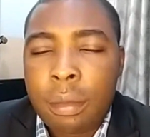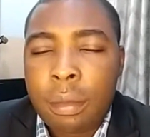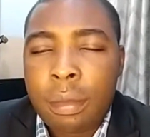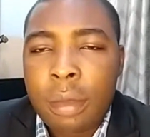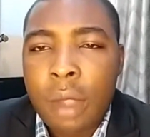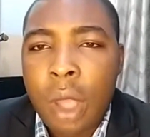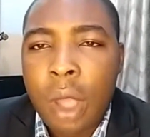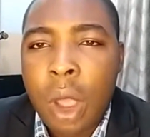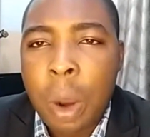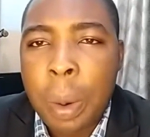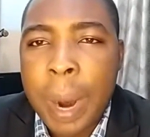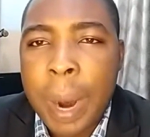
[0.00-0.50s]

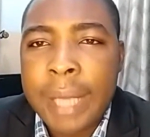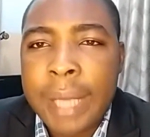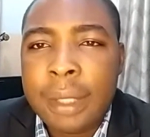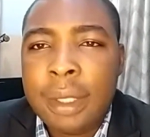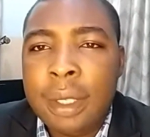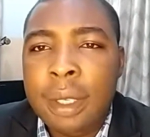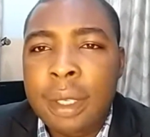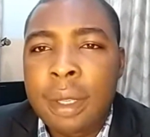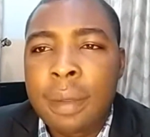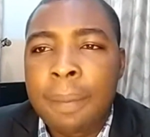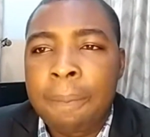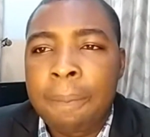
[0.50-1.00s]
All right?
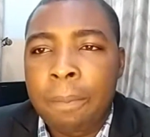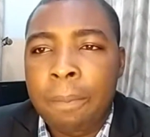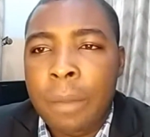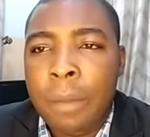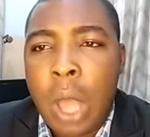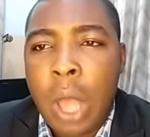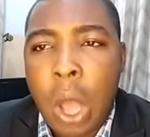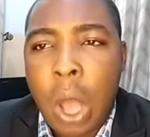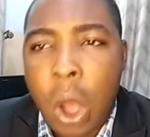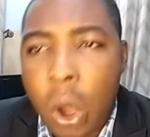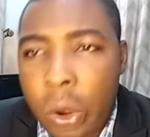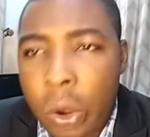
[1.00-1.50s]

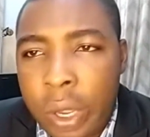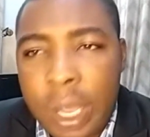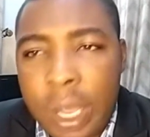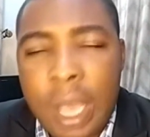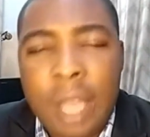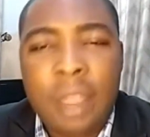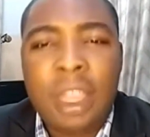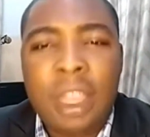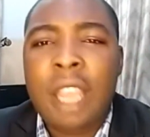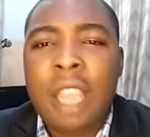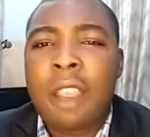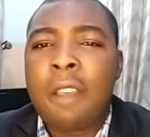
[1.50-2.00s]
Okay,
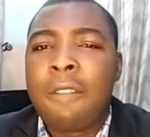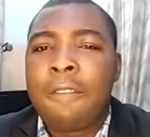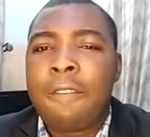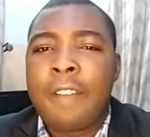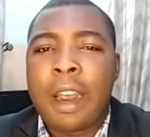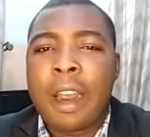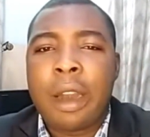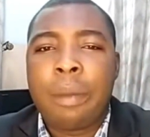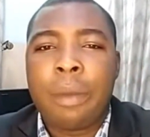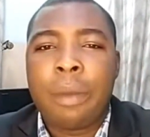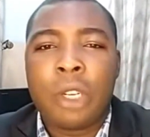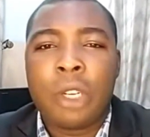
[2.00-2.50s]
thank you very
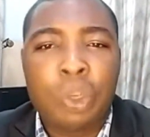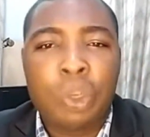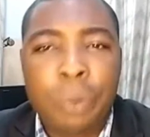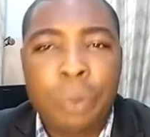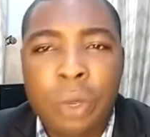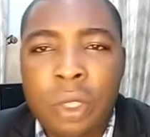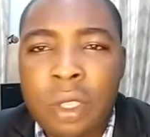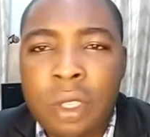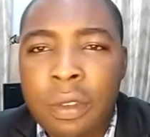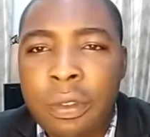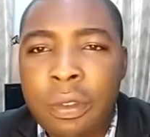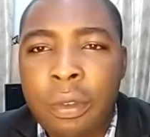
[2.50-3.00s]
much.
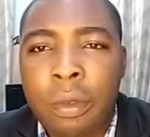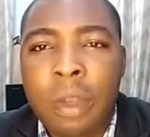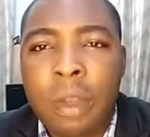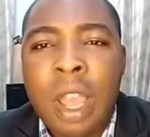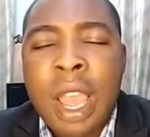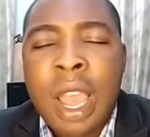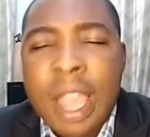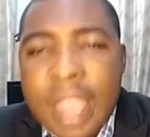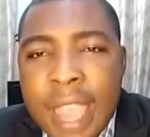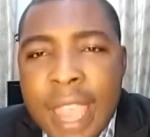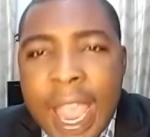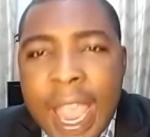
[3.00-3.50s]
Beautiful.
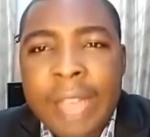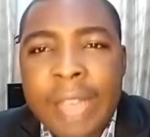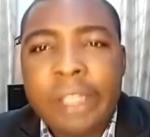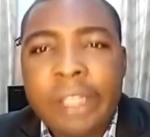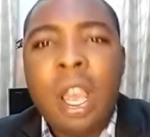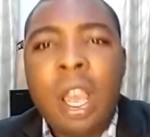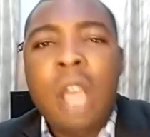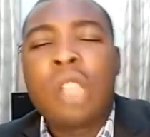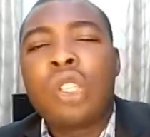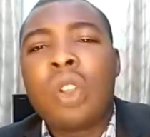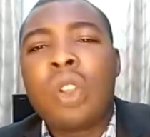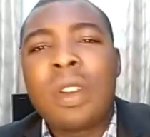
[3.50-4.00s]
Yes,
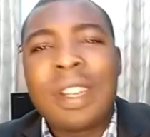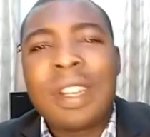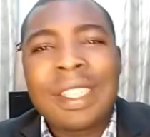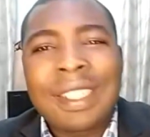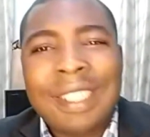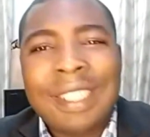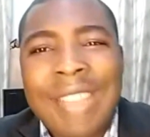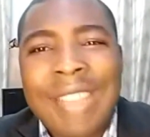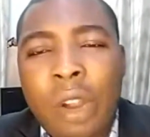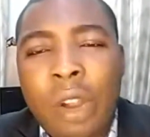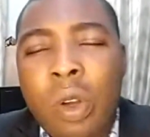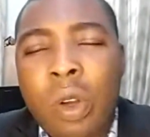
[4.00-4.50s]
so the
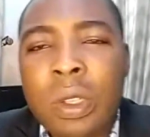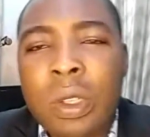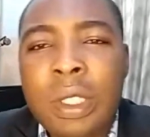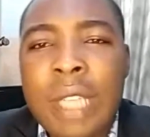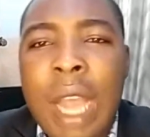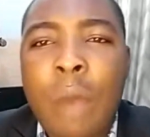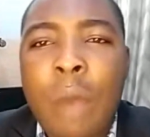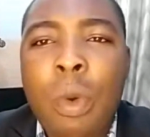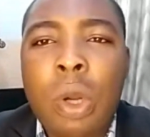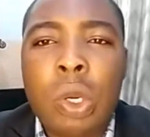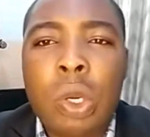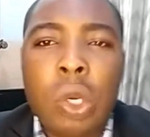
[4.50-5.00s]
second thing I
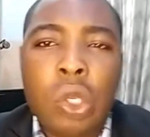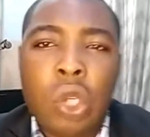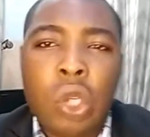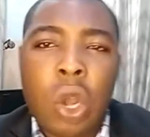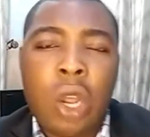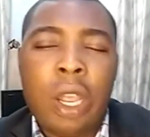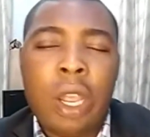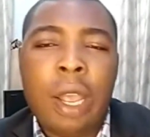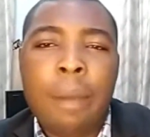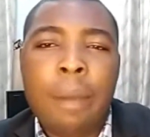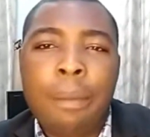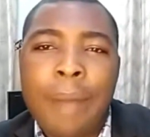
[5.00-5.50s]
want to talk
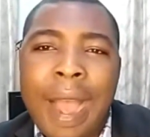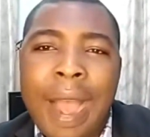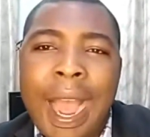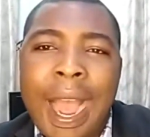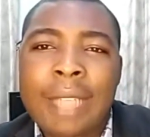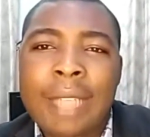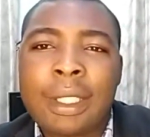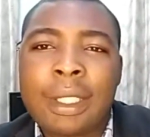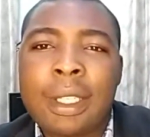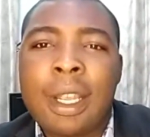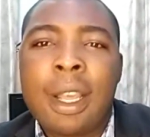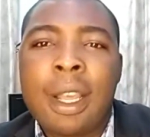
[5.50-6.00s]
about
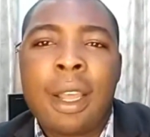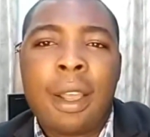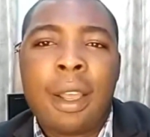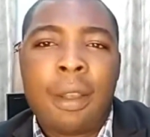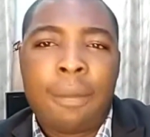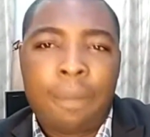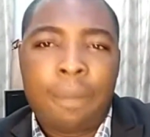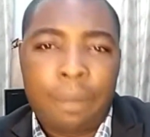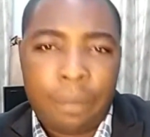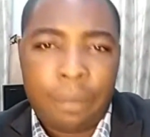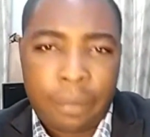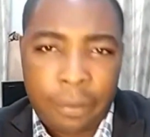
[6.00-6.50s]

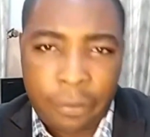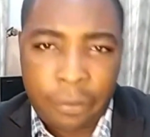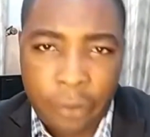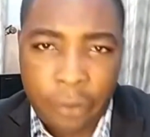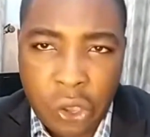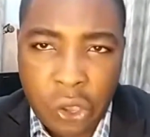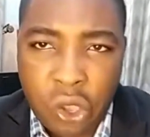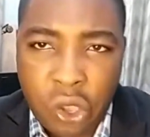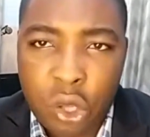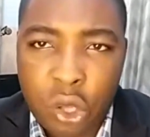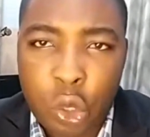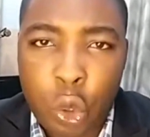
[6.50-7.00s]
for
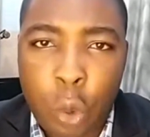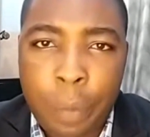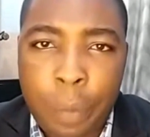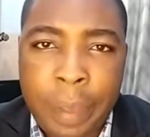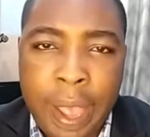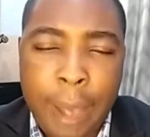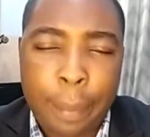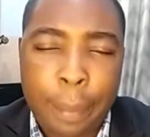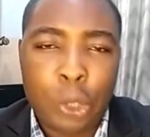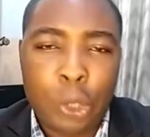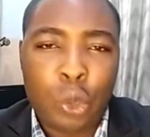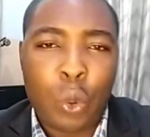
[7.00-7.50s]
you to be
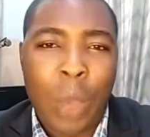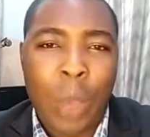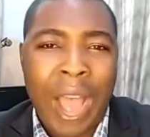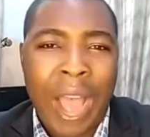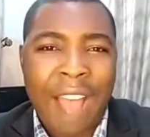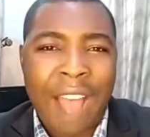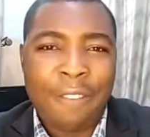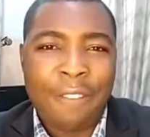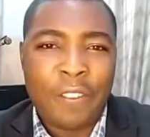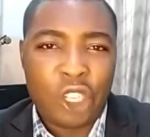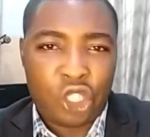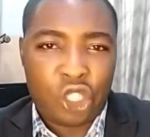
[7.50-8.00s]
able to have
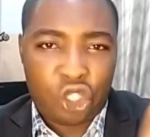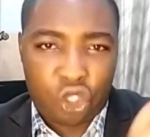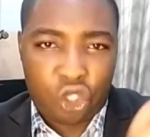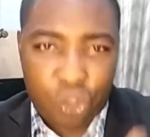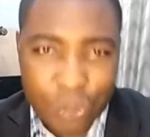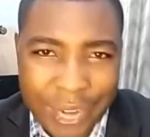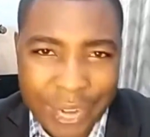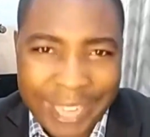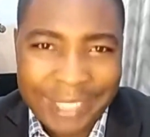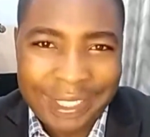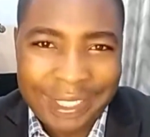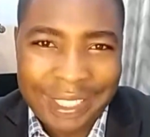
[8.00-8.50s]
a
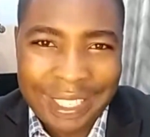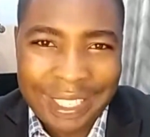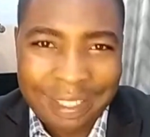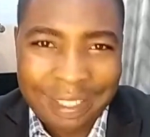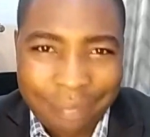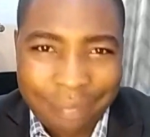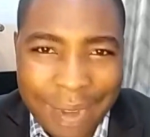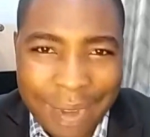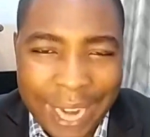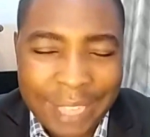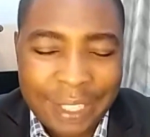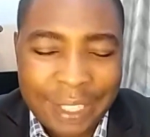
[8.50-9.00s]
strengthened
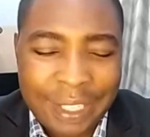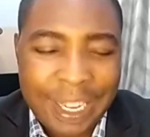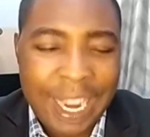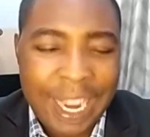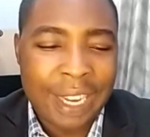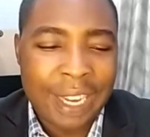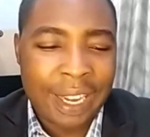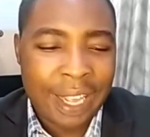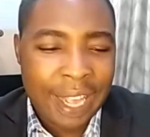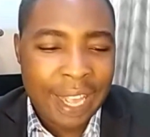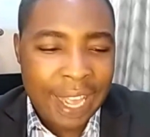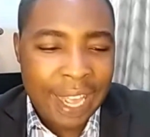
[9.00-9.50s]
mindset
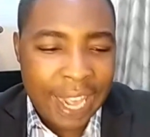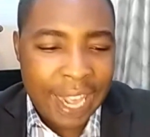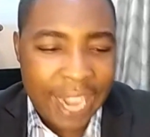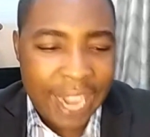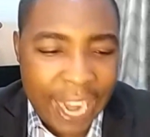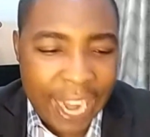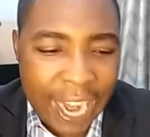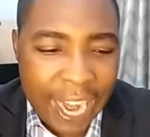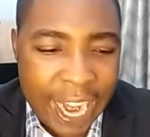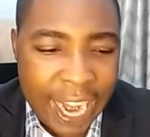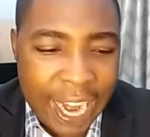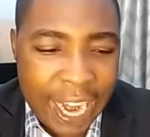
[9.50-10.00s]

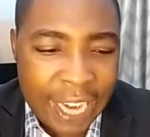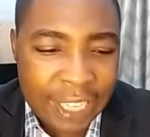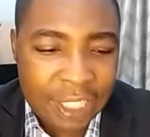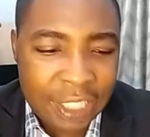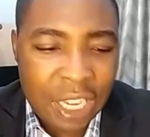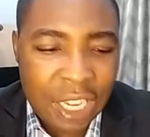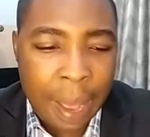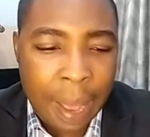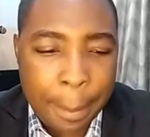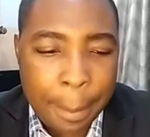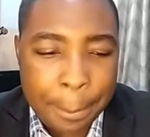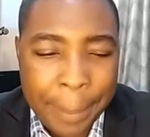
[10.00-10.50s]
is
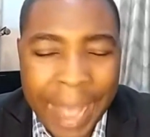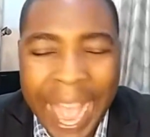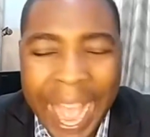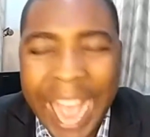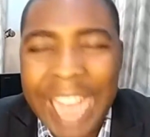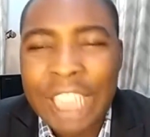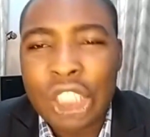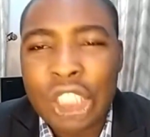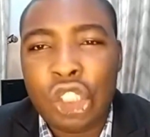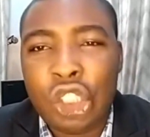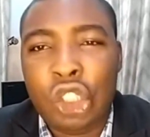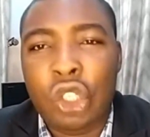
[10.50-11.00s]

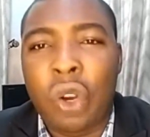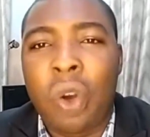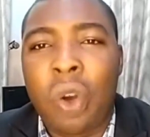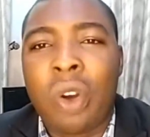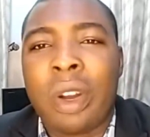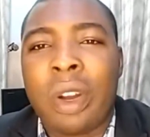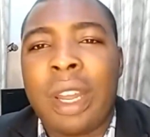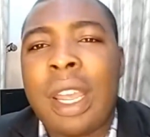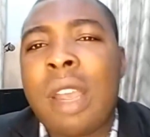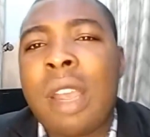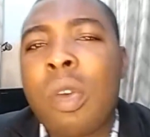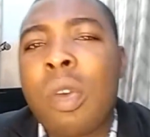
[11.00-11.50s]
passion
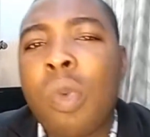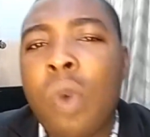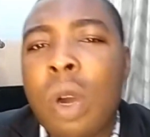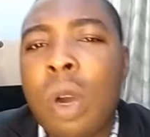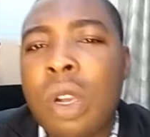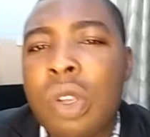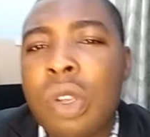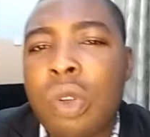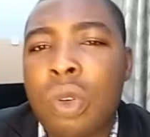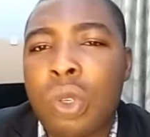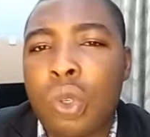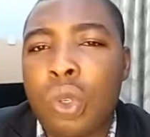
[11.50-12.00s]
in what
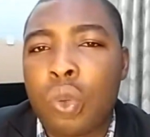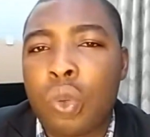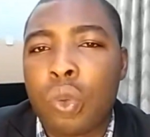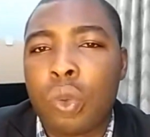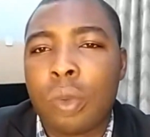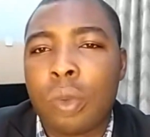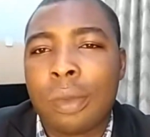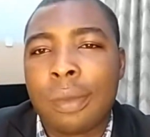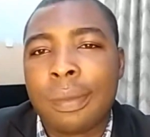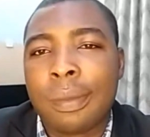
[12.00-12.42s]
you do.